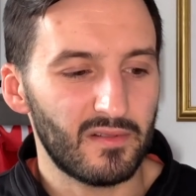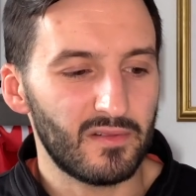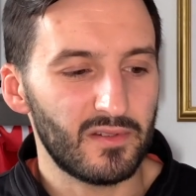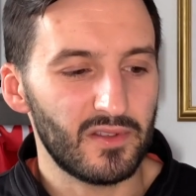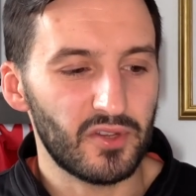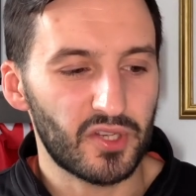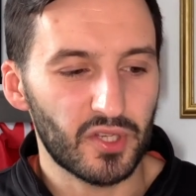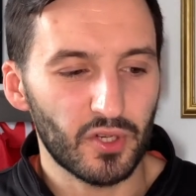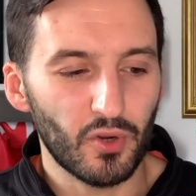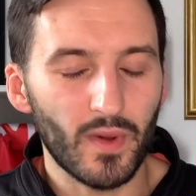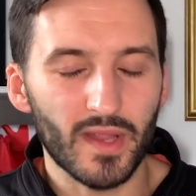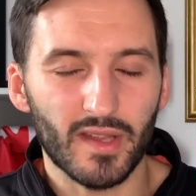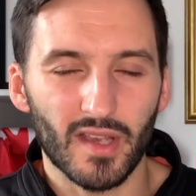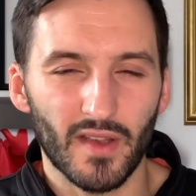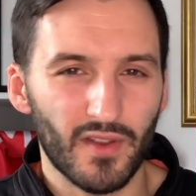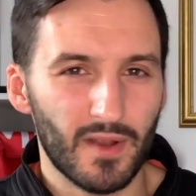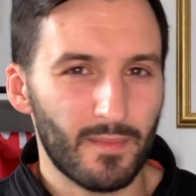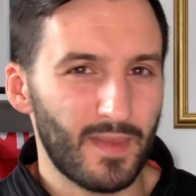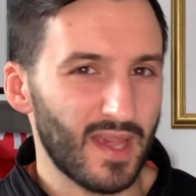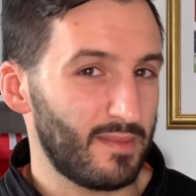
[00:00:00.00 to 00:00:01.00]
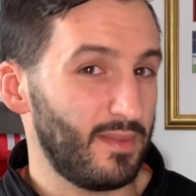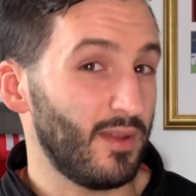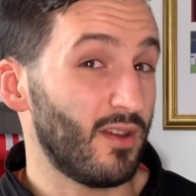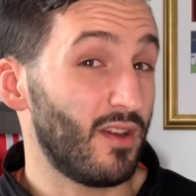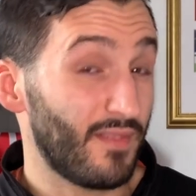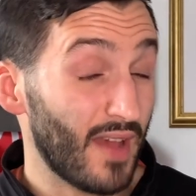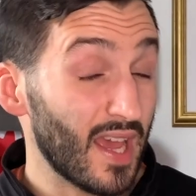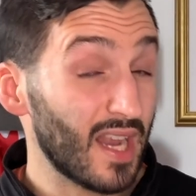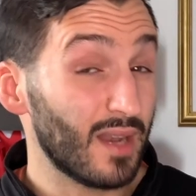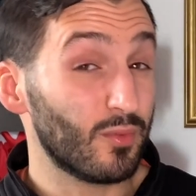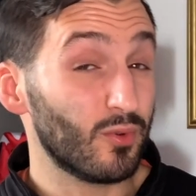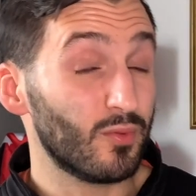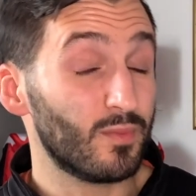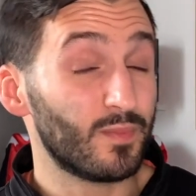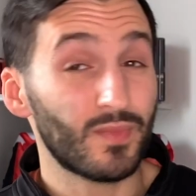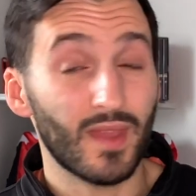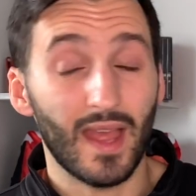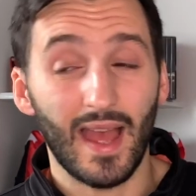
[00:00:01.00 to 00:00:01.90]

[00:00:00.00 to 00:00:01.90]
you should always go for the best player available.